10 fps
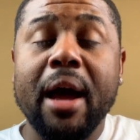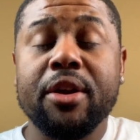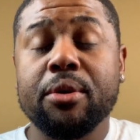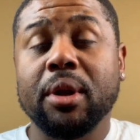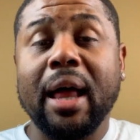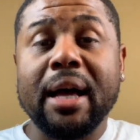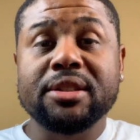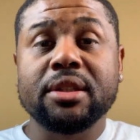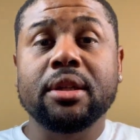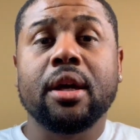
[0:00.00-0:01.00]
by
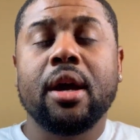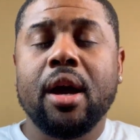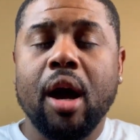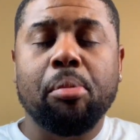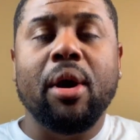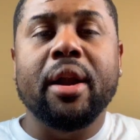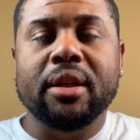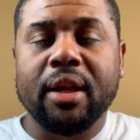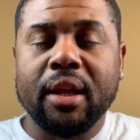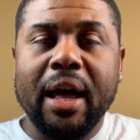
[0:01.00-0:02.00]
utilizing a
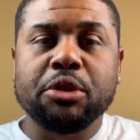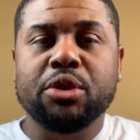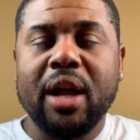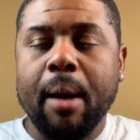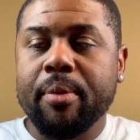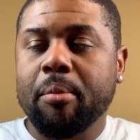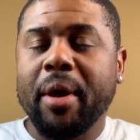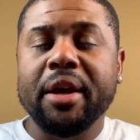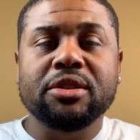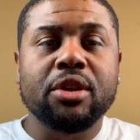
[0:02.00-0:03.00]
product that allows you to copy and
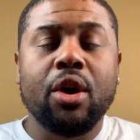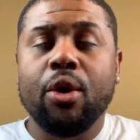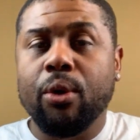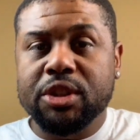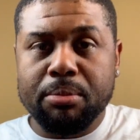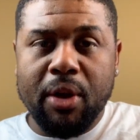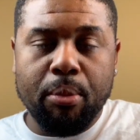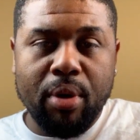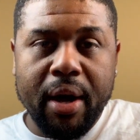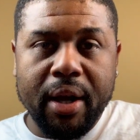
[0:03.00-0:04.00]
paste, or some
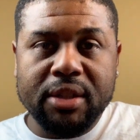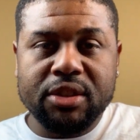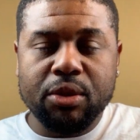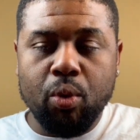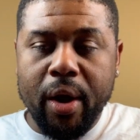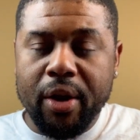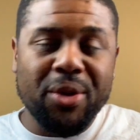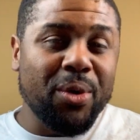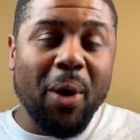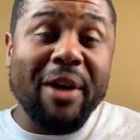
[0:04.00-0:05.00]
other products to where
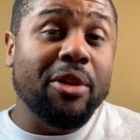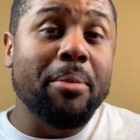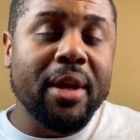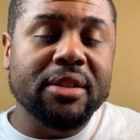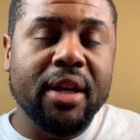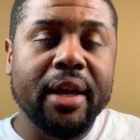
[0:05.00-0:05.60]
you don't have to be as